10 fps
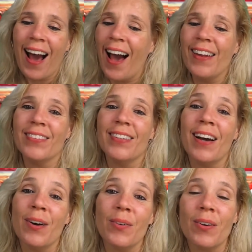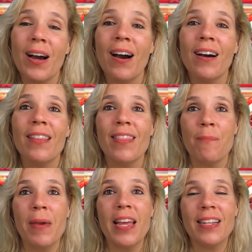I don't know. Uh, they
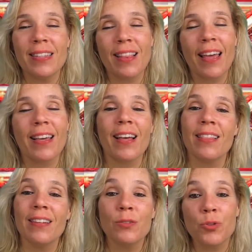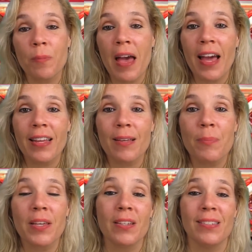made it like a little dramatic
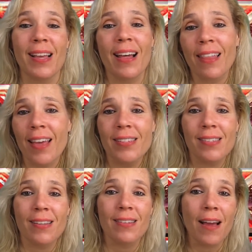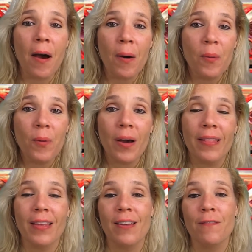because LA said no
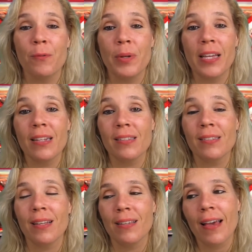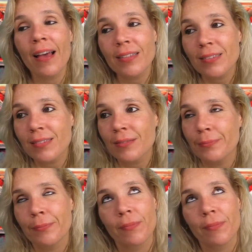and then everybody else said yes.